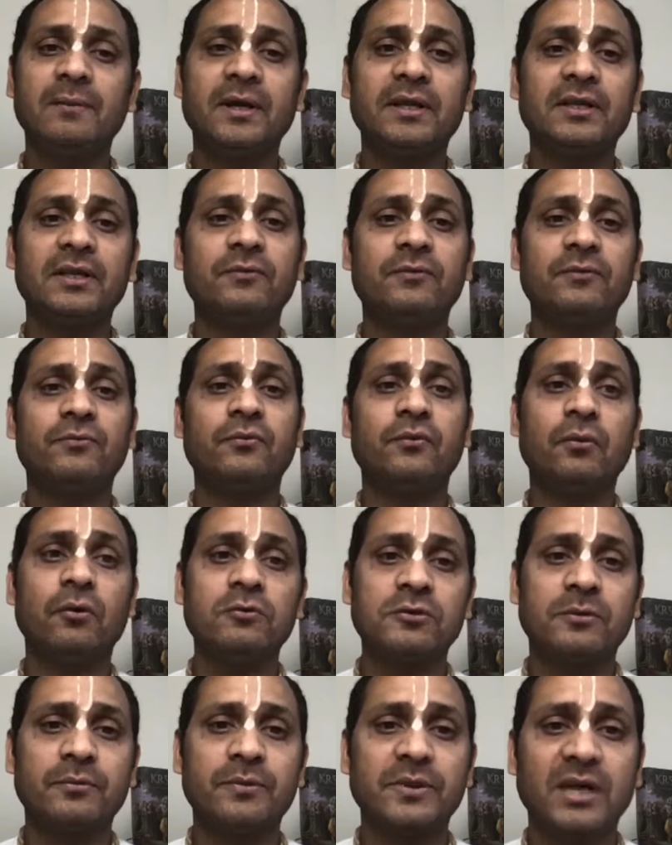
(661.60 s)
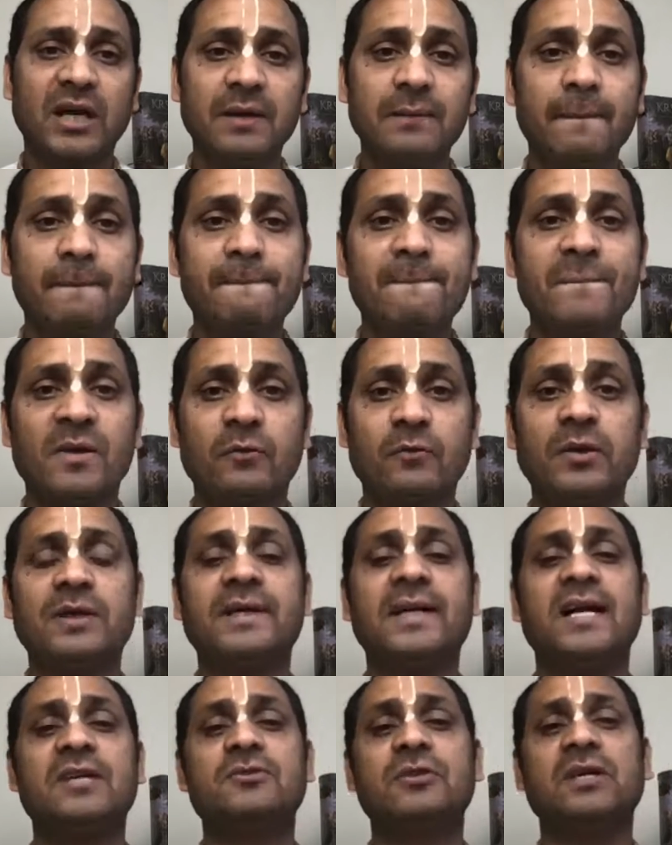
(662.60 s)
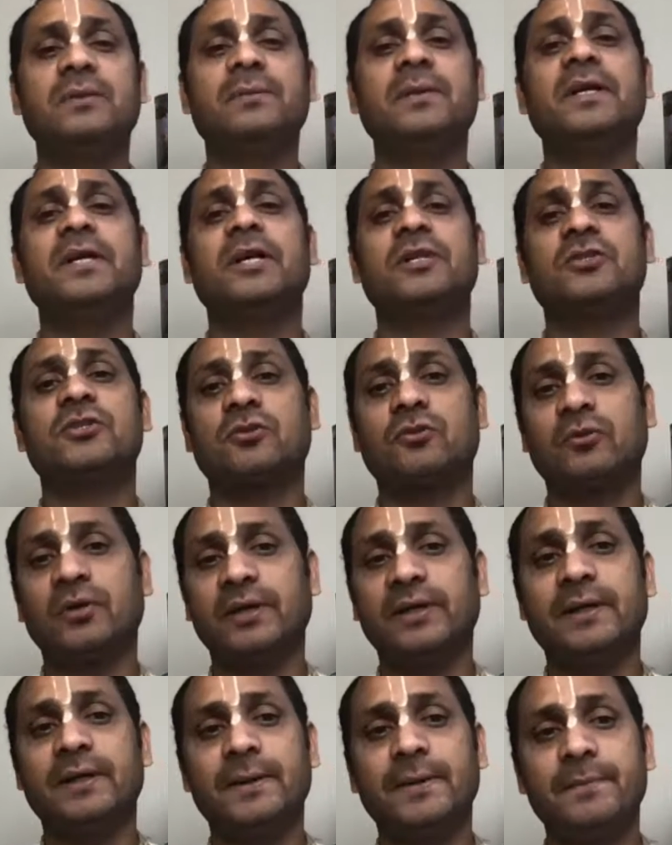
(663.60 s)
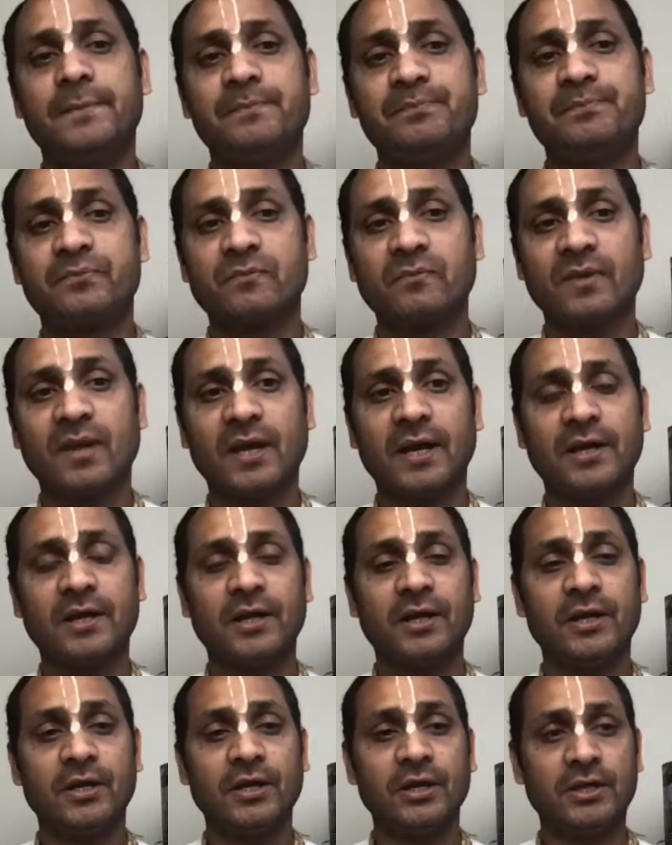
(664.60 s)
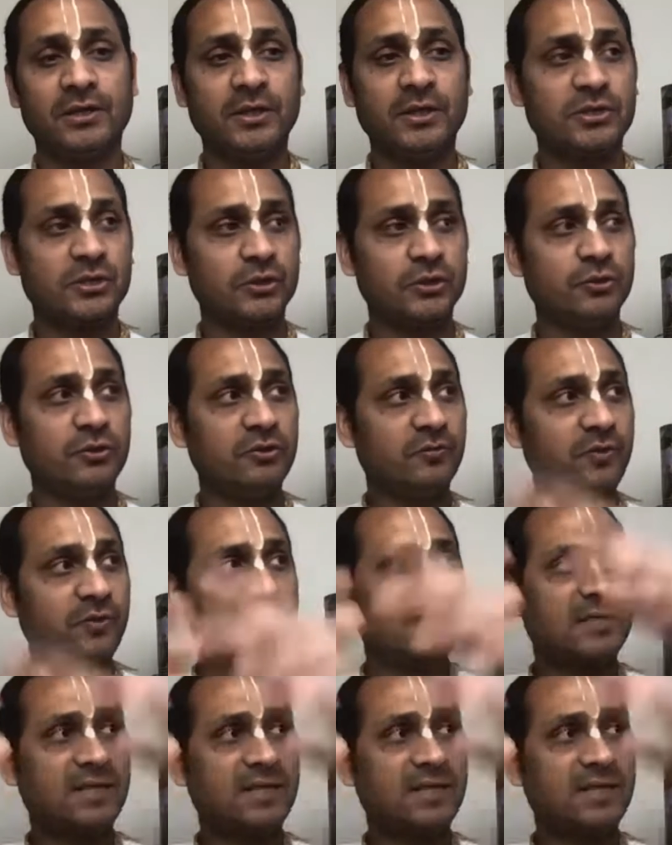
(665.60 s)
by the force of time, will gradually be destroyed, and this universal